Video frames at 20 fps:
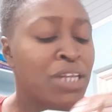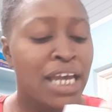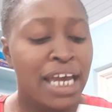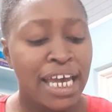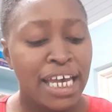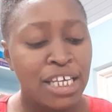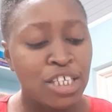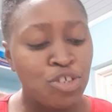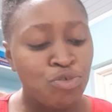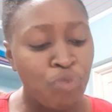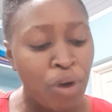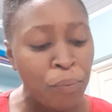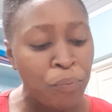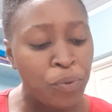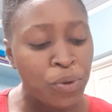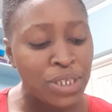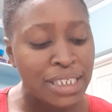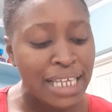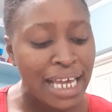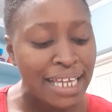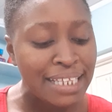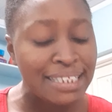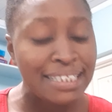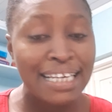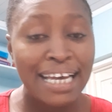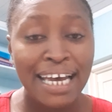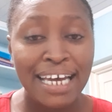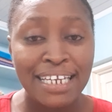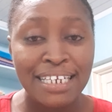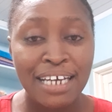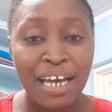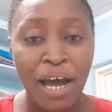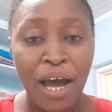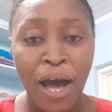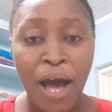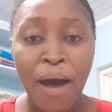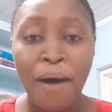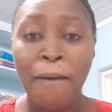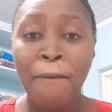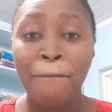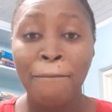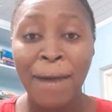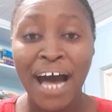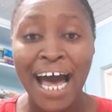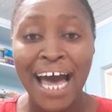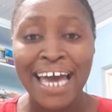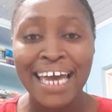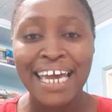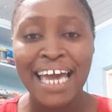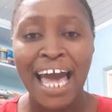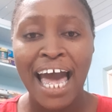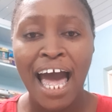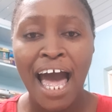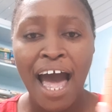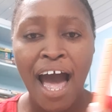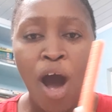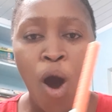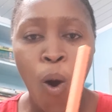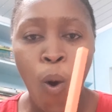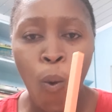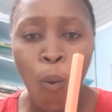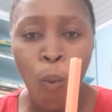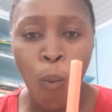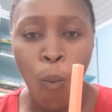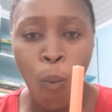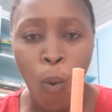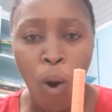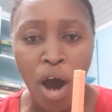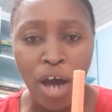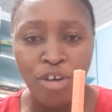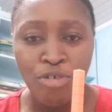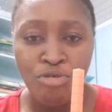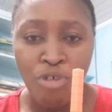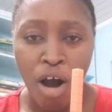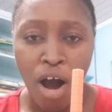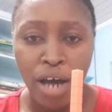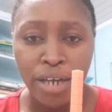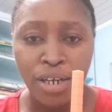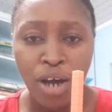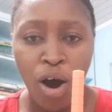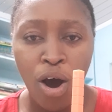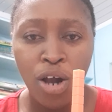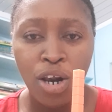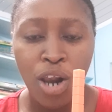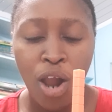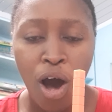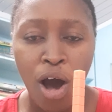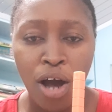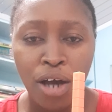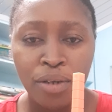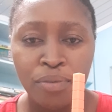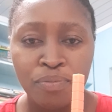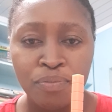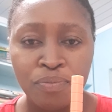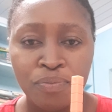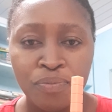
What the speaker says: is represented by 1 rod or long,